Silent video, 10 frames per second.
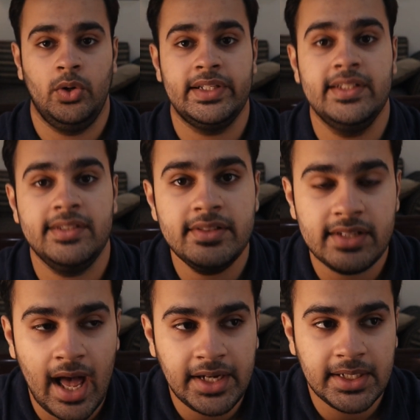Okay, this
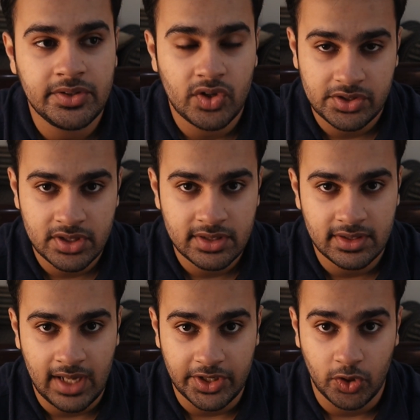is an interesting
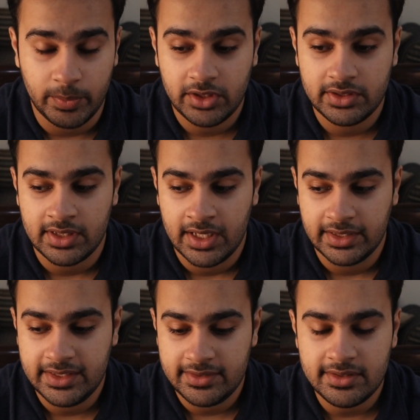scenario because
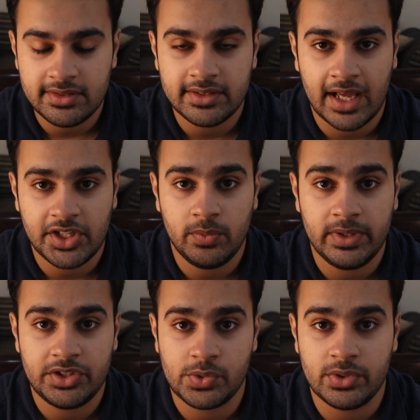this is a scenario
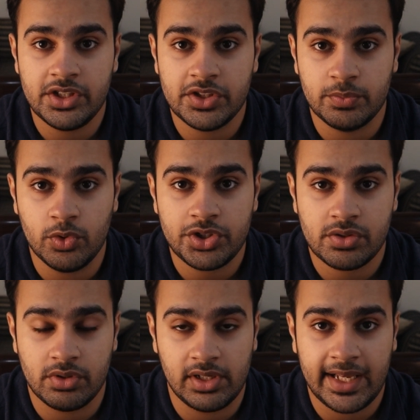where students
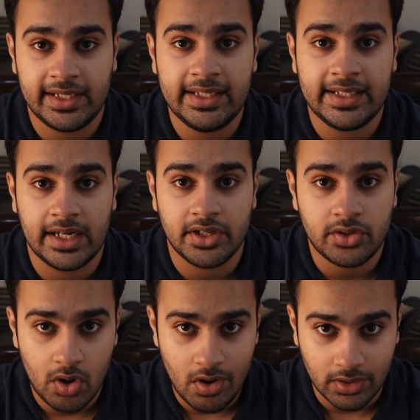most likely get
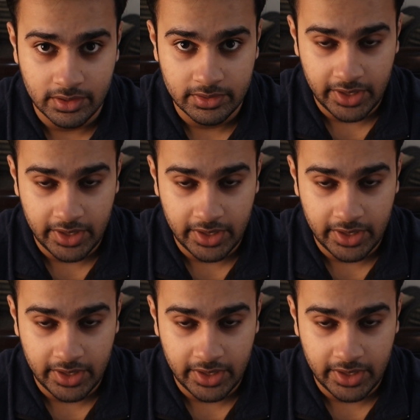it wrong,